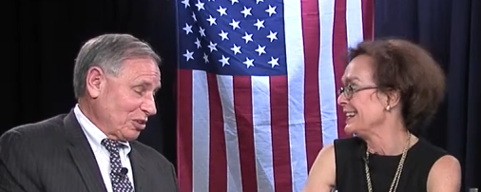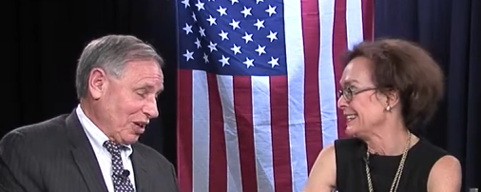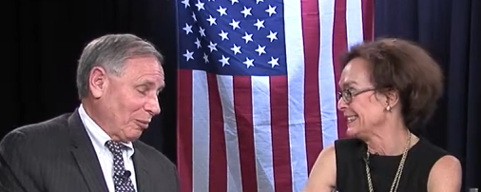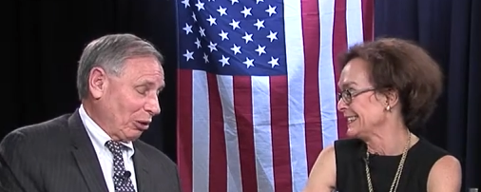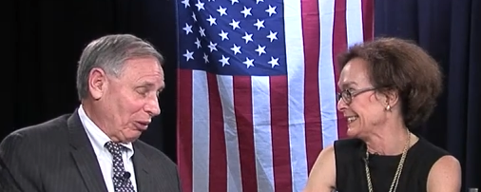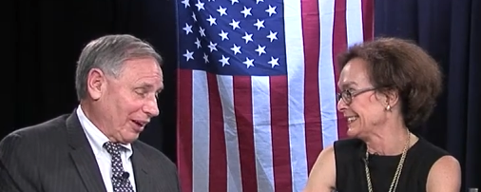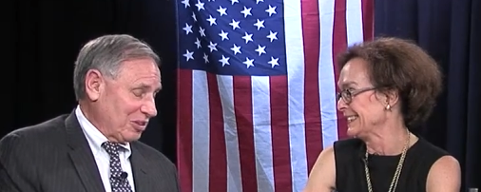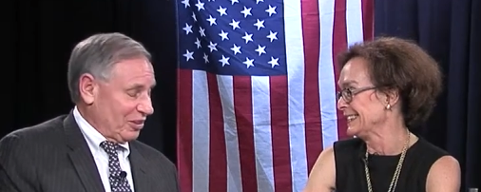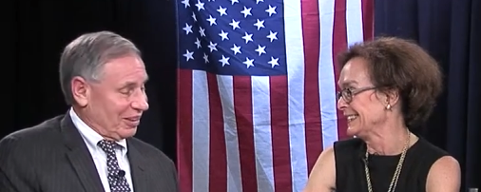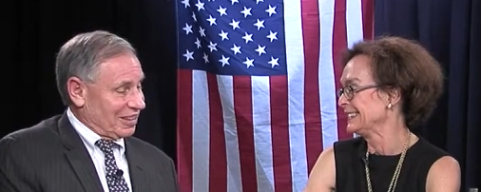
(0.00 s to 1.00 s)

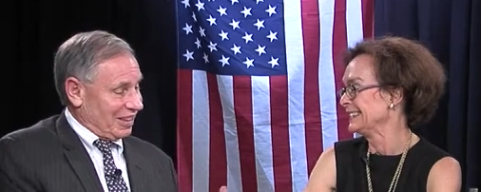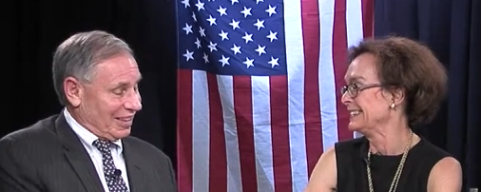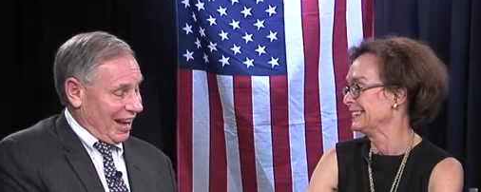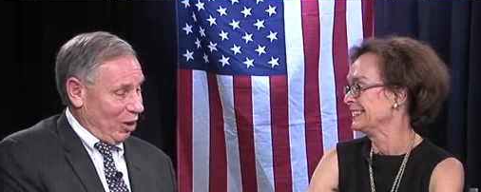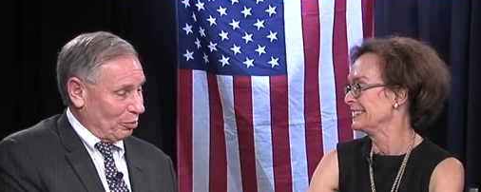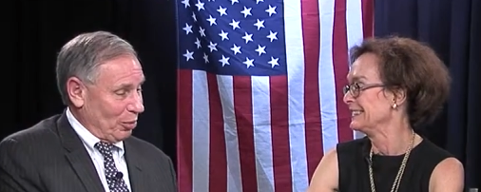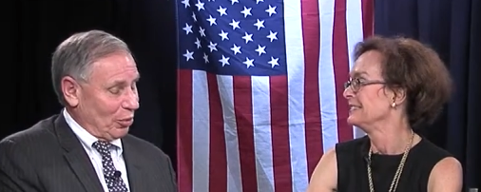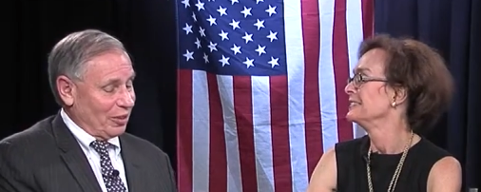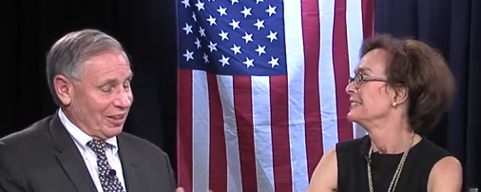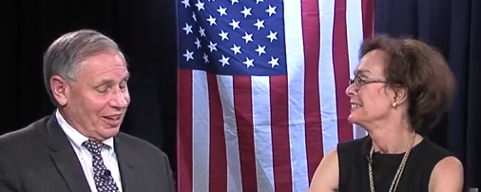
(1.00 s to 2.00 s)
Speaker 1: Democrats in the town
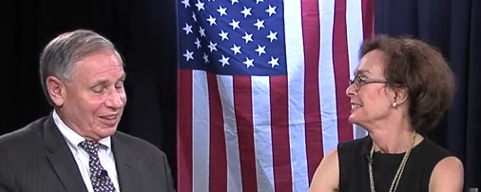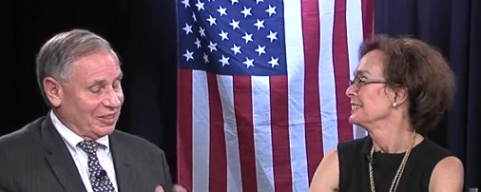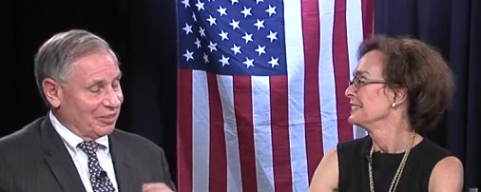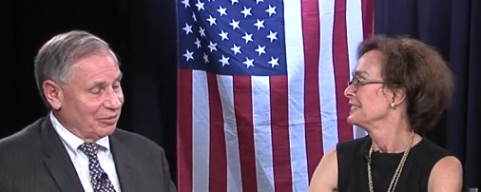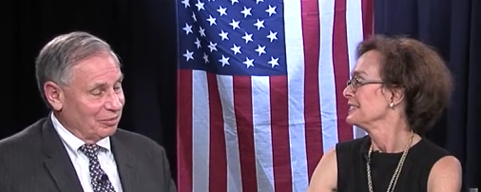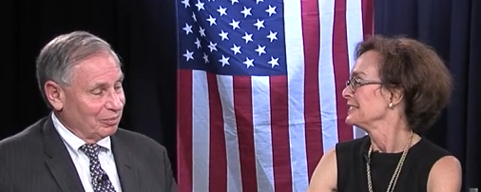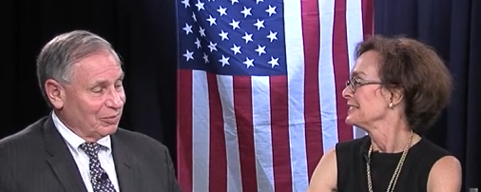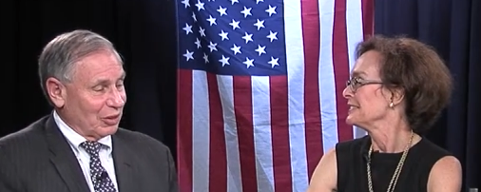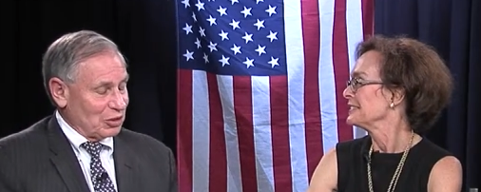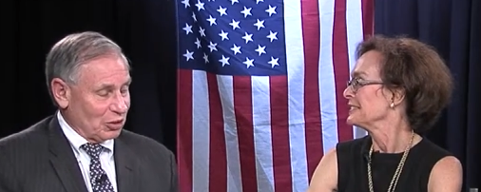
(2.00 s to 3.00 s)
board and in the
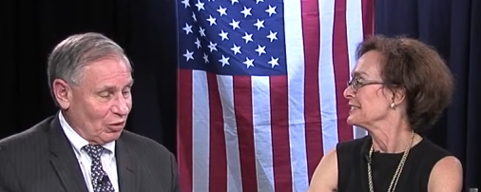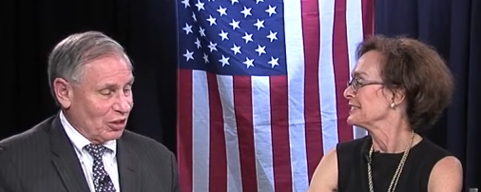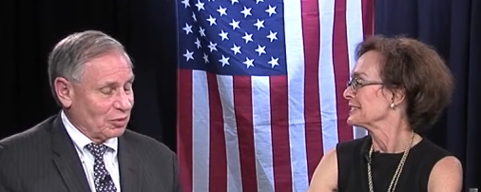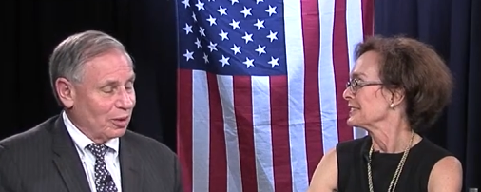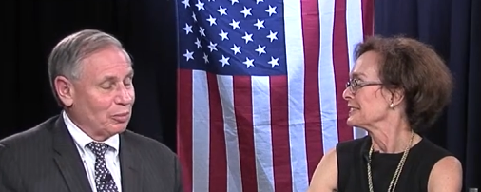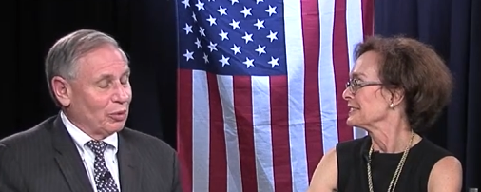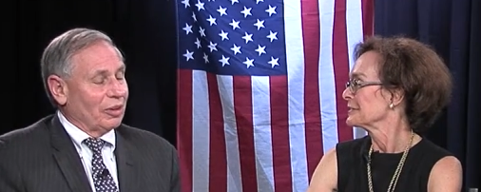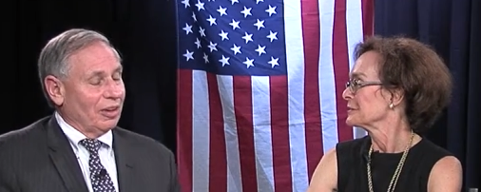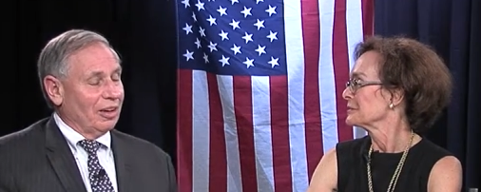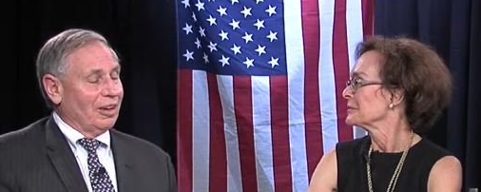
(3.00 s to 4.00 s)
village of Larchmont board.
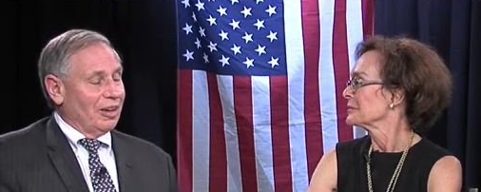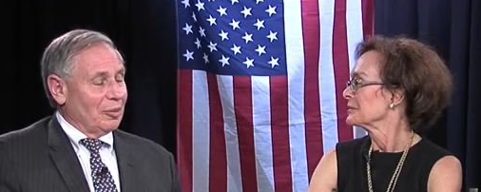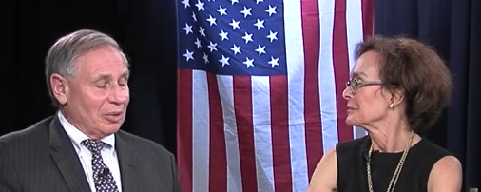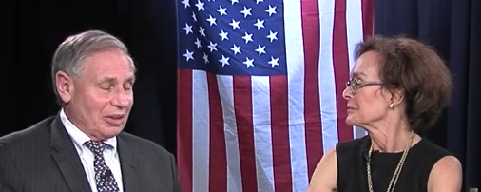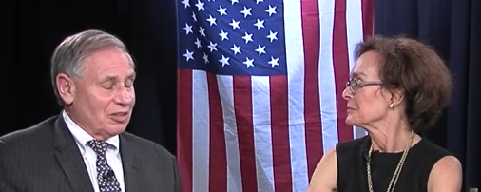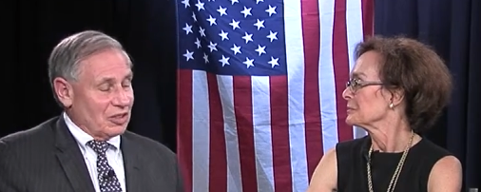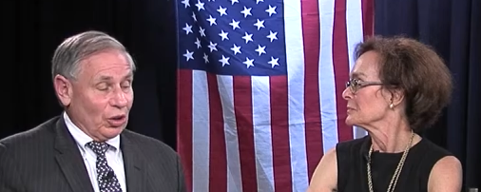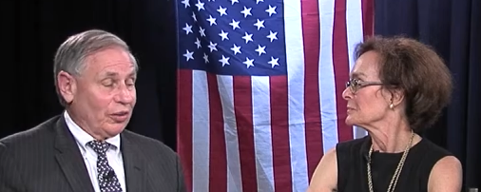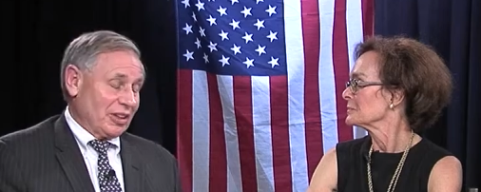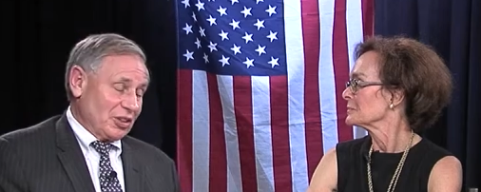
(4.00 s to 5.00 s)
But
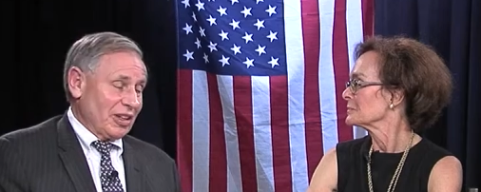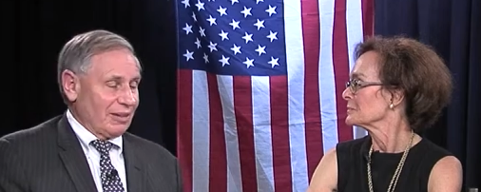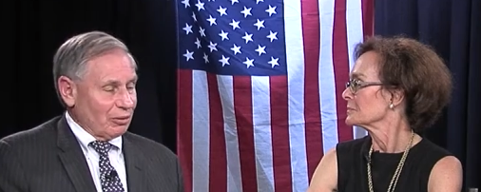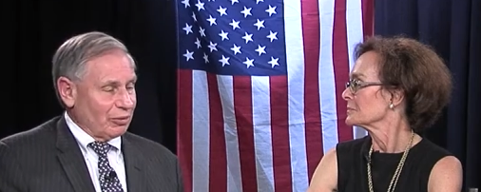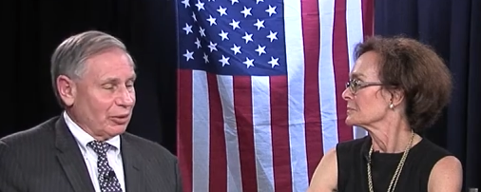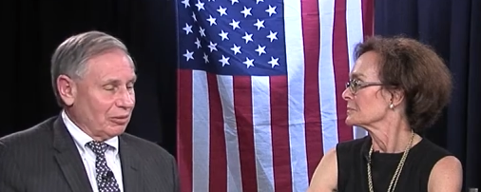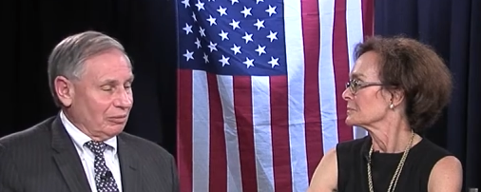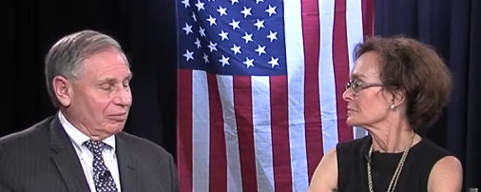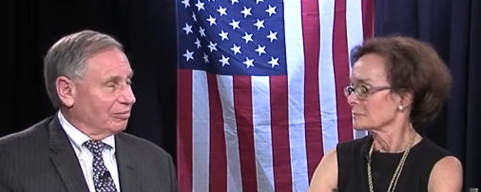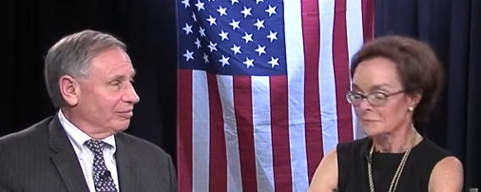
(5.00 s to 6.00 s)
still, they should have a vote.
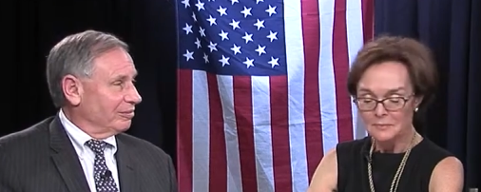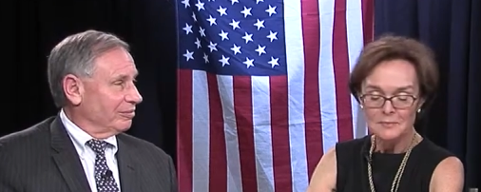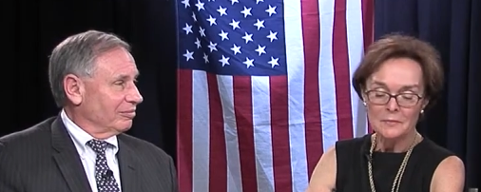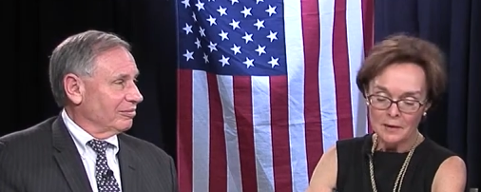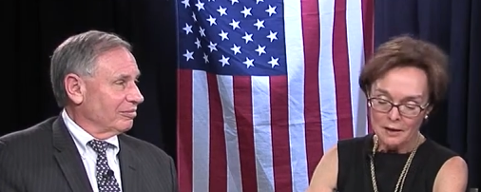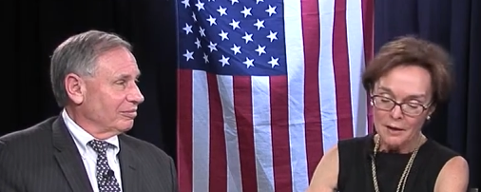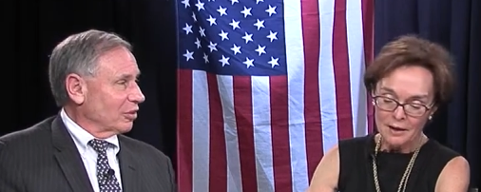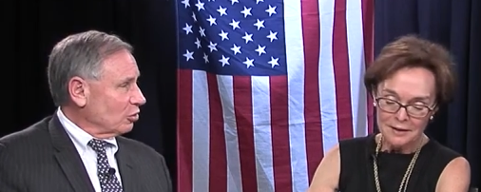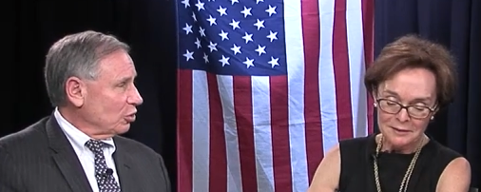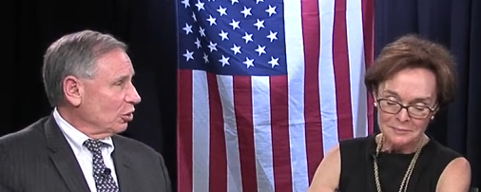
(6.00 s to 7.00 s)

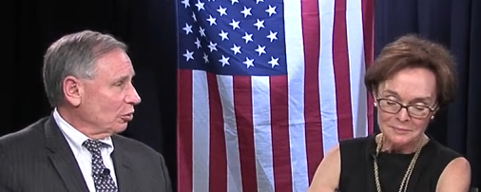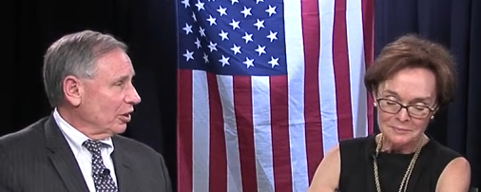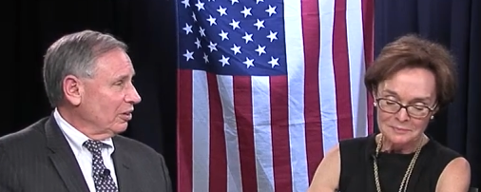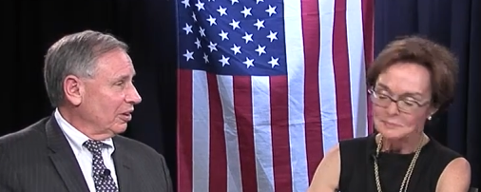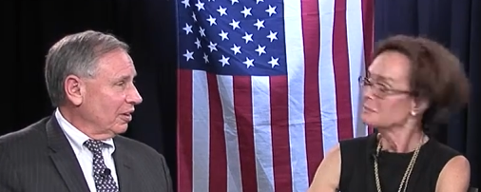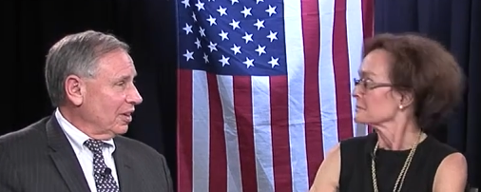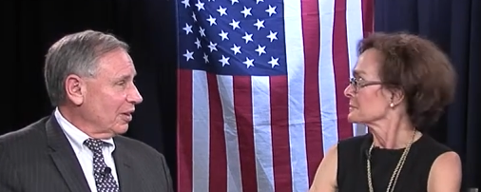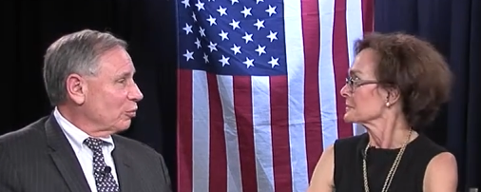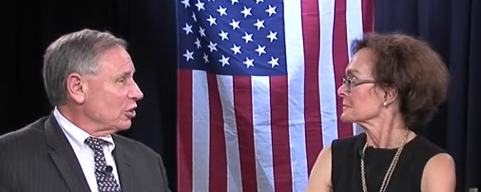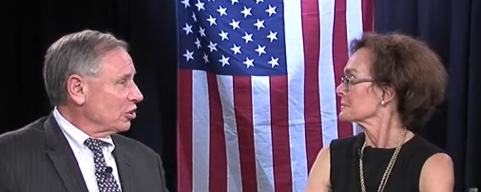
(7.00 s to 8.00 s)
Don't um, you agree?
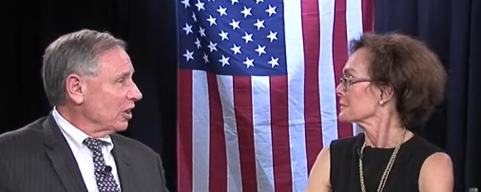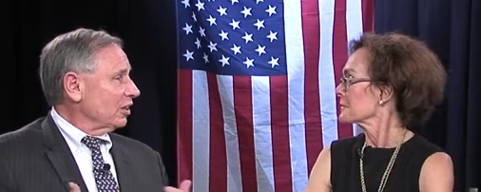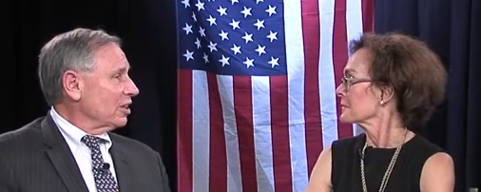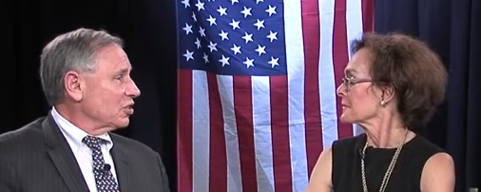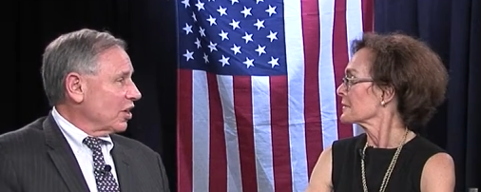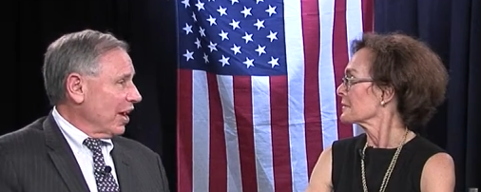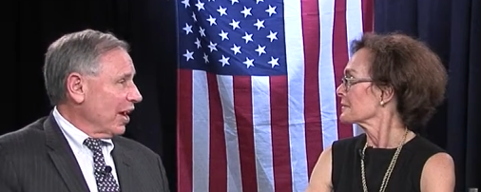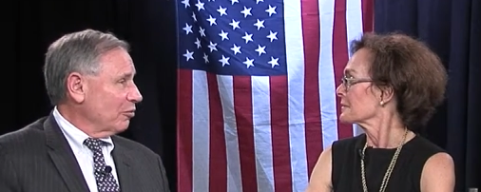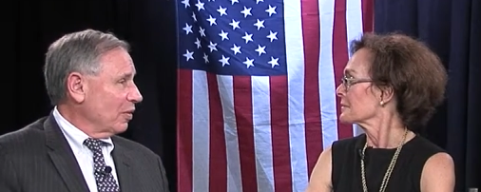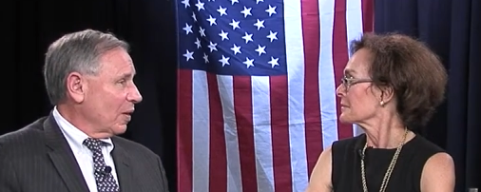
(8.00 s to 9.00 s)
That we should at least
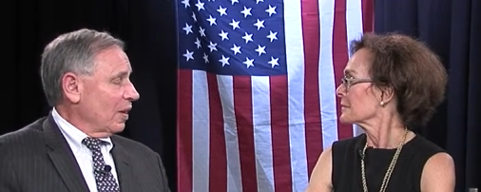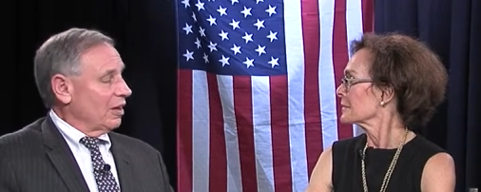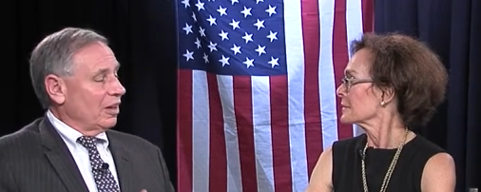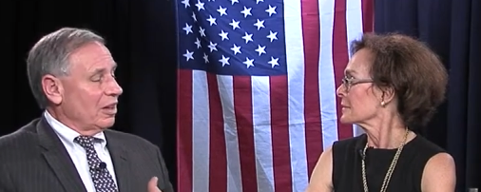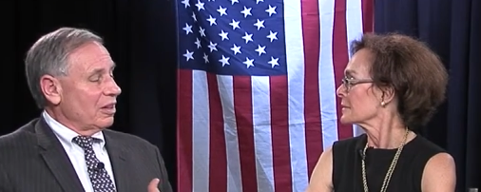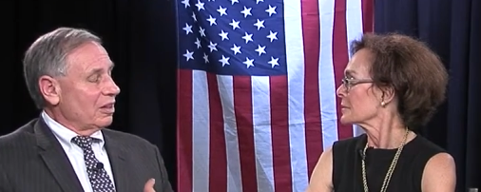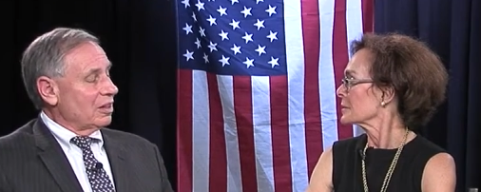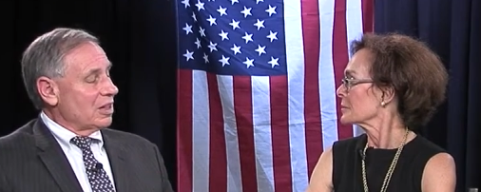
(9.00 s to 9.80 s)
have the